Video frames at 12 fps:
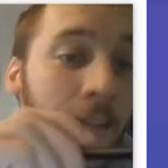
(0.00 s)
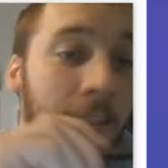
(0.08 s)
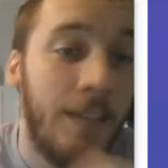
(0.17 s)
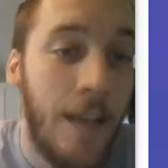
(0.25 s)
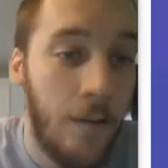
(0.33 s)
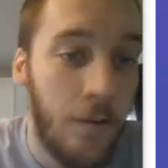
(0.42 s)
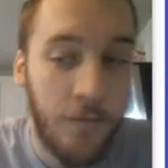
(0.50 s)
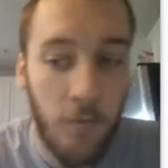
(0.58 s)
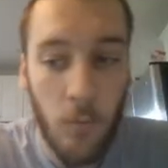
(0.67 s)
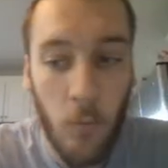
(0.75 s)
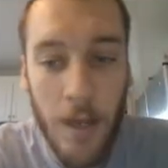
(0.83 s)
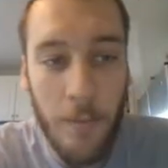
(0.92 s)
standard
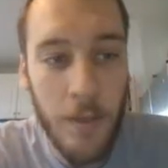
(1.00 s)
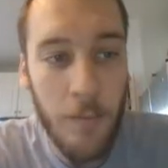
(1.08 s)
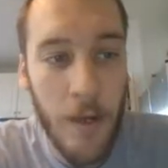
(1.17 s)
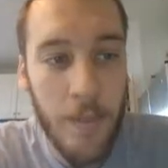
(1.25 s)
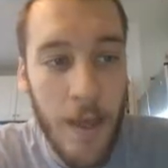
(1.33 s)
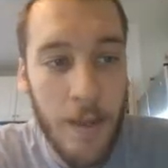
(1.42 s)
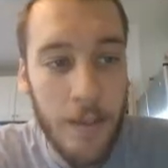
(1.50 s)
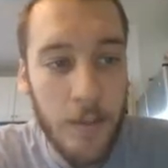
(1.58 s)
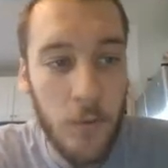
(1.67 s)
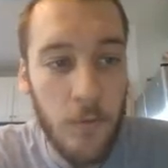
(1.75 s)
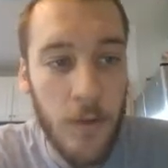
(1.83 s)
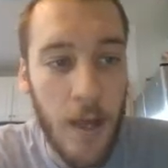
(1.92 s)
form. What I mean by that
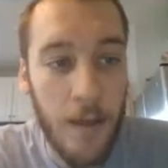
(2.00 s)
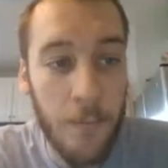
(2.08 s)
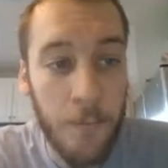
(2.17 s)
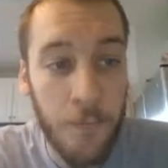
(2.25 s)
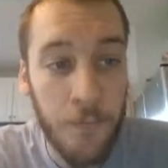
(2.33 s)
is you've got